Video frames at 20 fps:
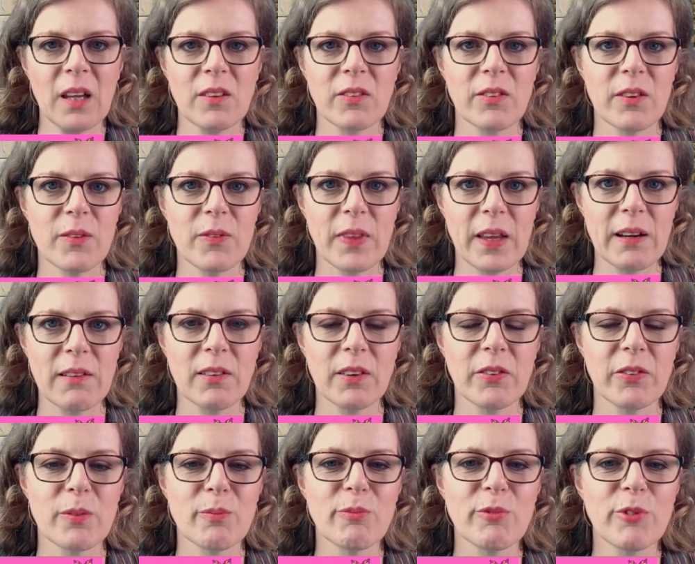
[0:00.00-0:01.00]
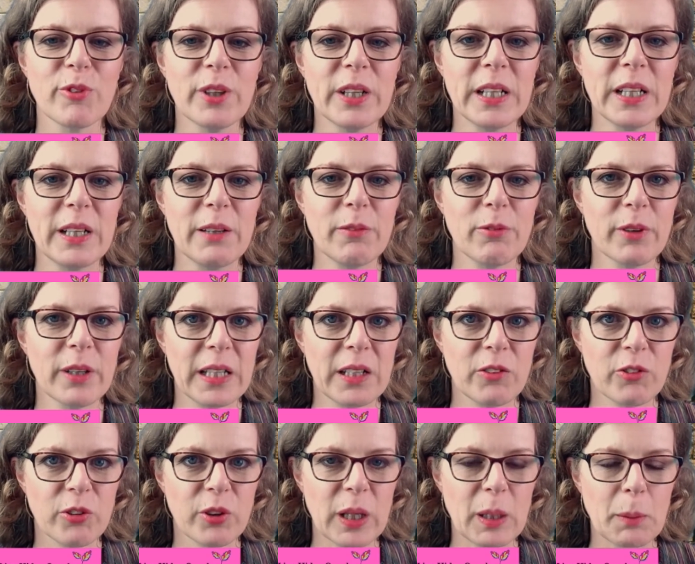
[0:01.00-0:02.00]
So there are some really, really
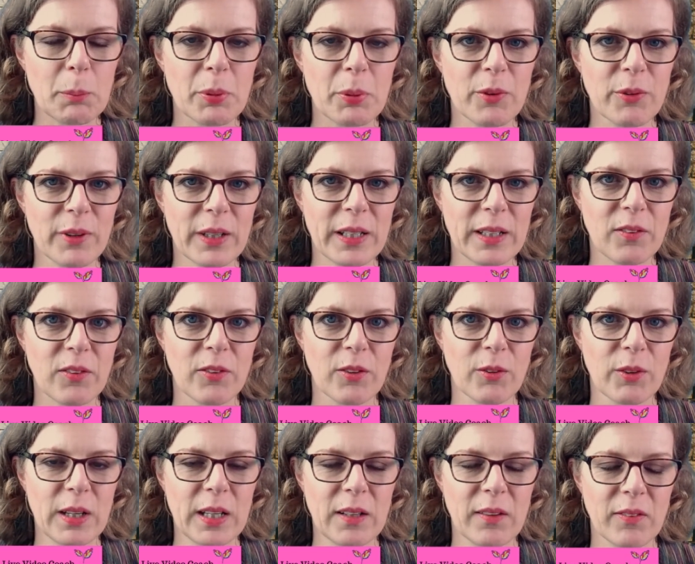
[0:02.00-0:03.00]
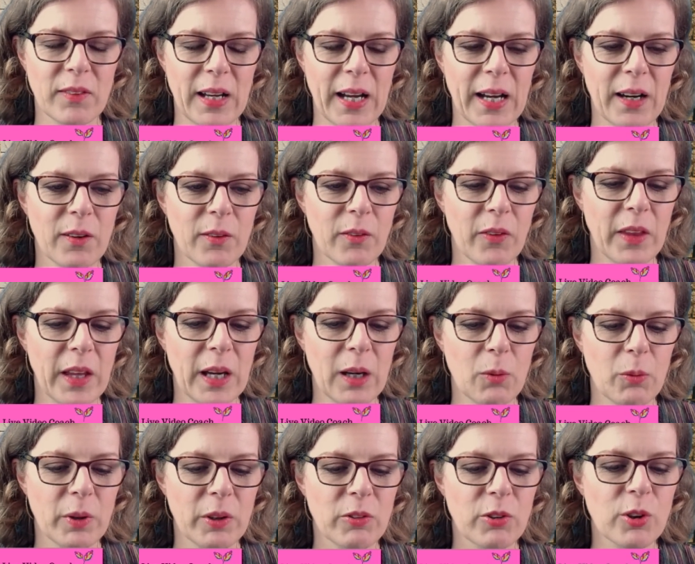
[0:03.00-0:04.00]
cheap green screens out there,
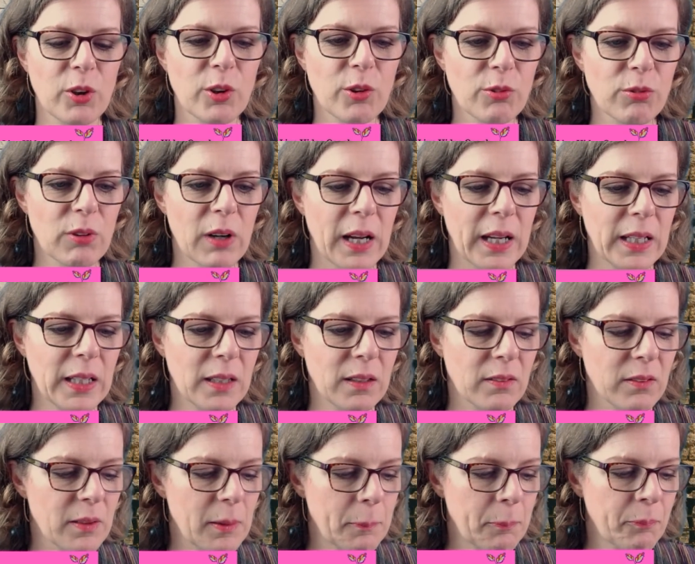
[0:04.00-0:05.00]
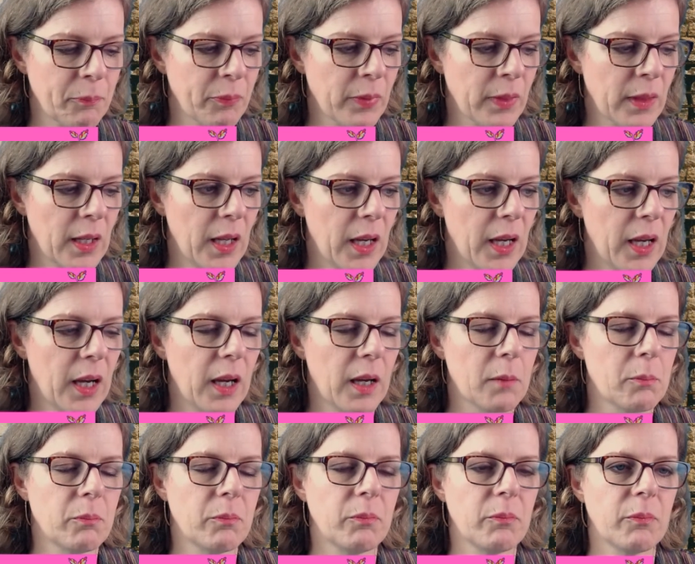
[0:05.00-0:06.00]
which are great.
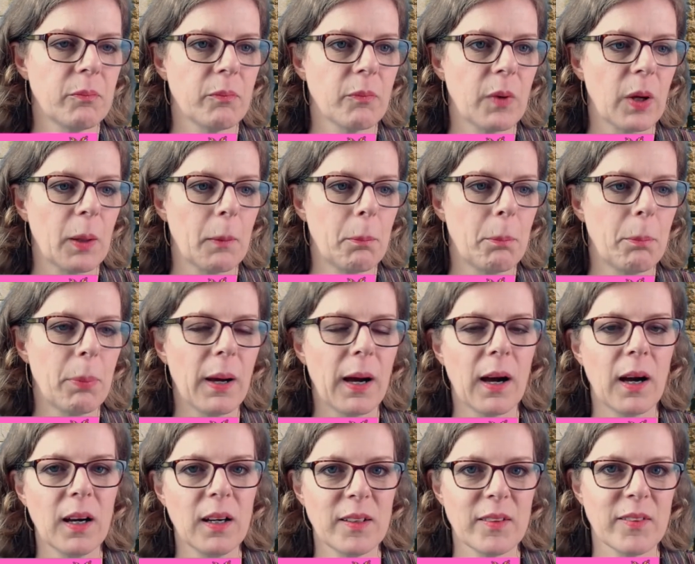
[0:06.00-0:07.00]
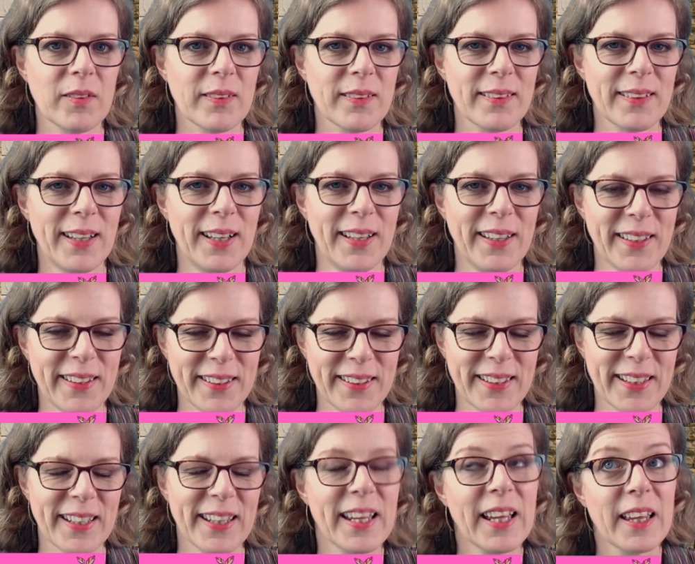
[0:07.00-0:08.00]
But
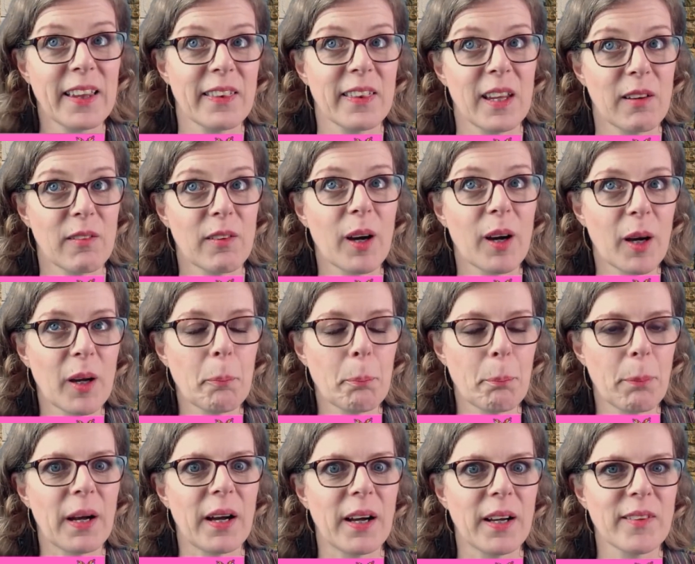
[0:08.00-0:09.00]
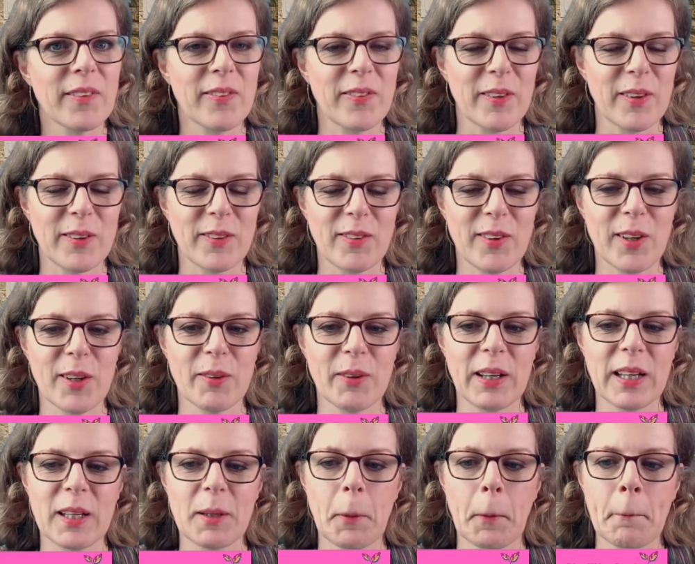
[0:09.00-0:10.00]
there are buts to
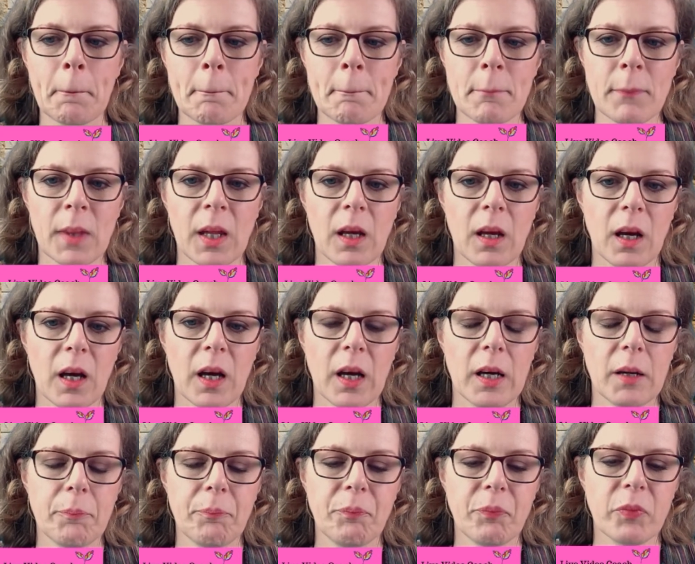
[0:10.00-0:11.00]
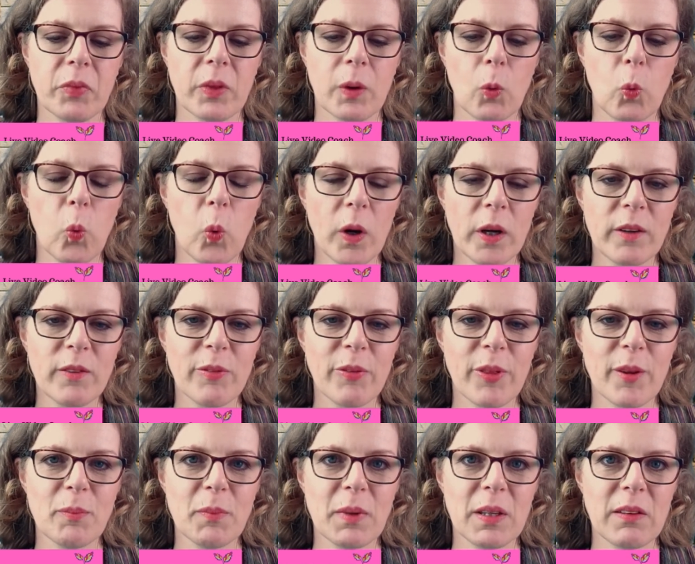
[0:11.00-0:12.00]
it. One of
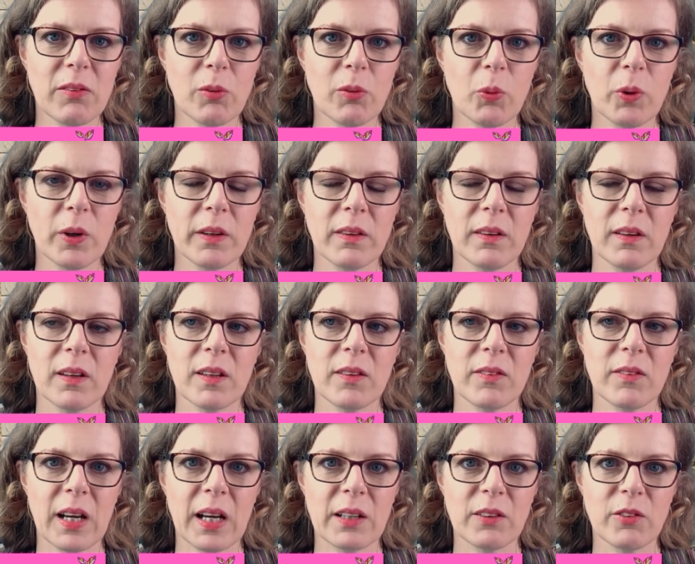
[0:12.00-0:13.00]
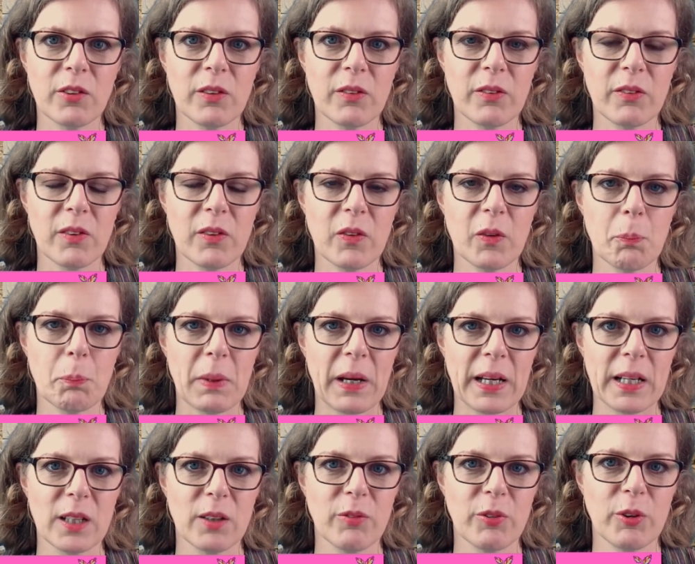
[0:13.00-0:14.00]
them is one that attaches to the
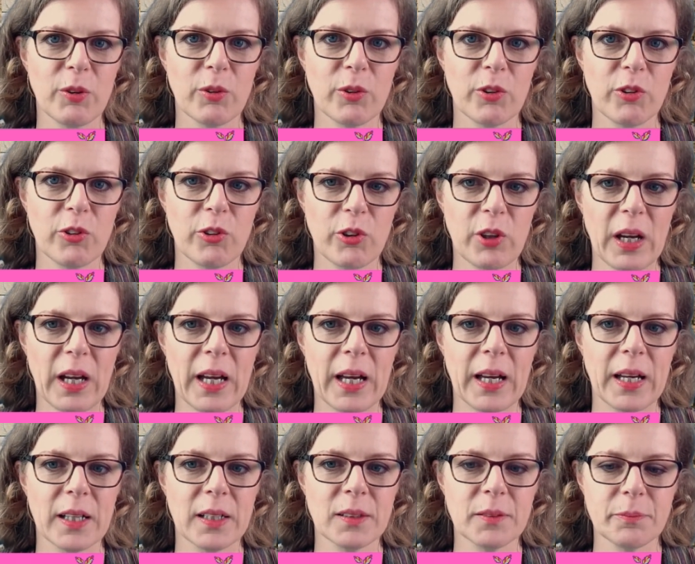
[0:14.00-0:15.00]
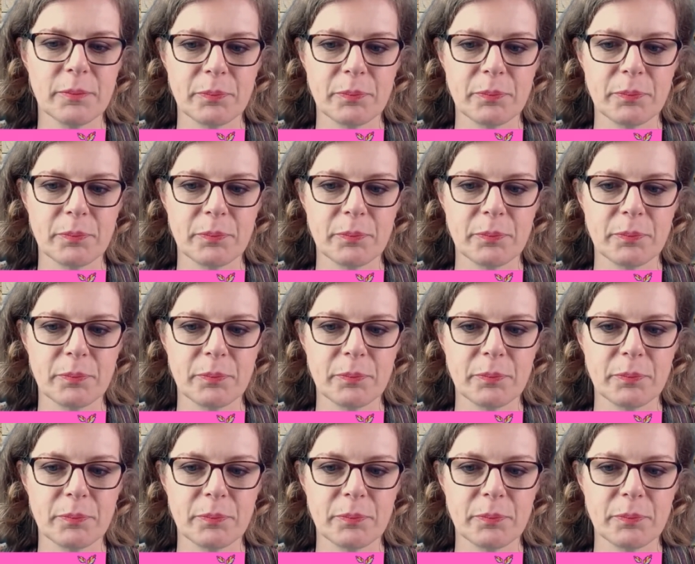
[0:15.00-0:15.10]
back of your chair.